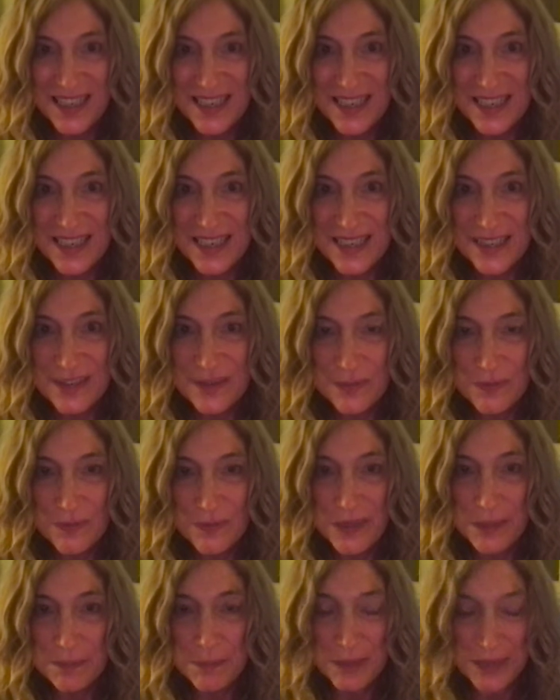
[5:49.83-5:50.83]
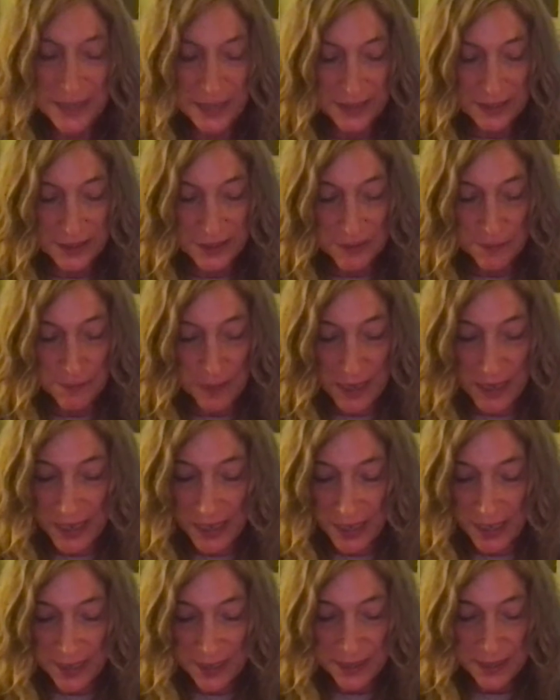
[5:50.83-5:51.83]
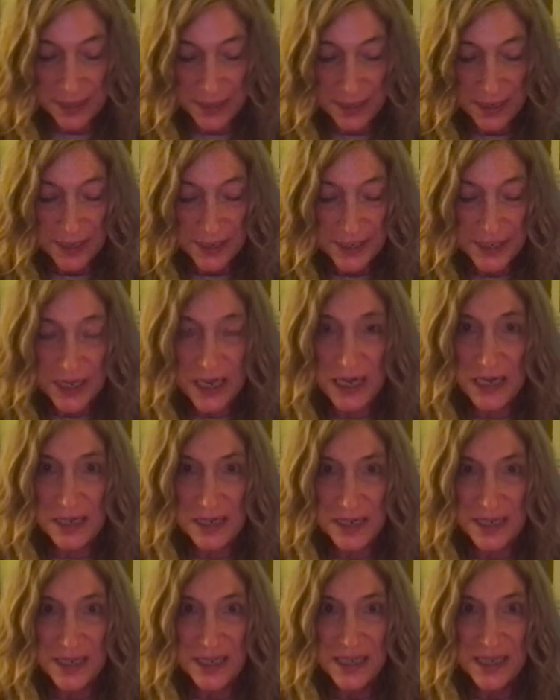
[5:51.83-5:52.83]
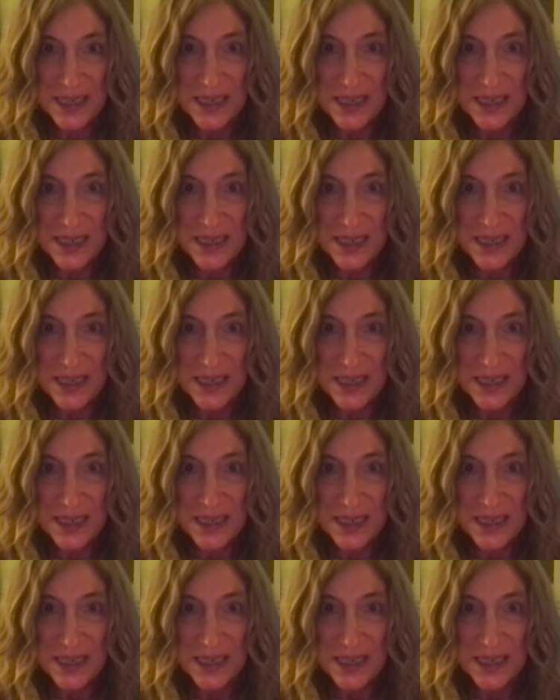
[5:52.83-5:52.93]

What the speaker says: it's replaced by yan